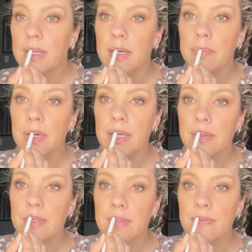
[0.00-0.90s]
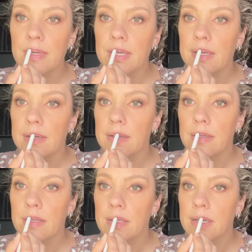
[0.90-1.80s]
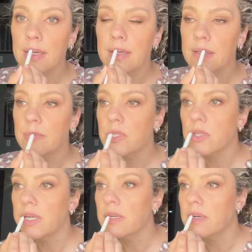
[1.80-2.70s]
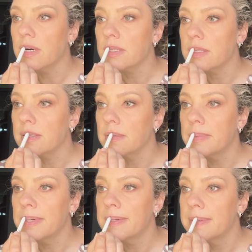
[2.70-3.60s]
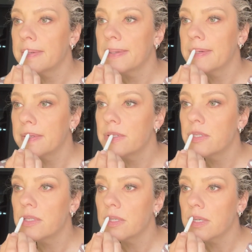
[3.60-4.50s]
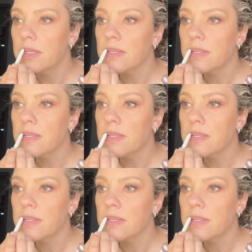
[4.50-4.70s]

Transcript: that pronounced V, just kind of come straight across a little bit. You're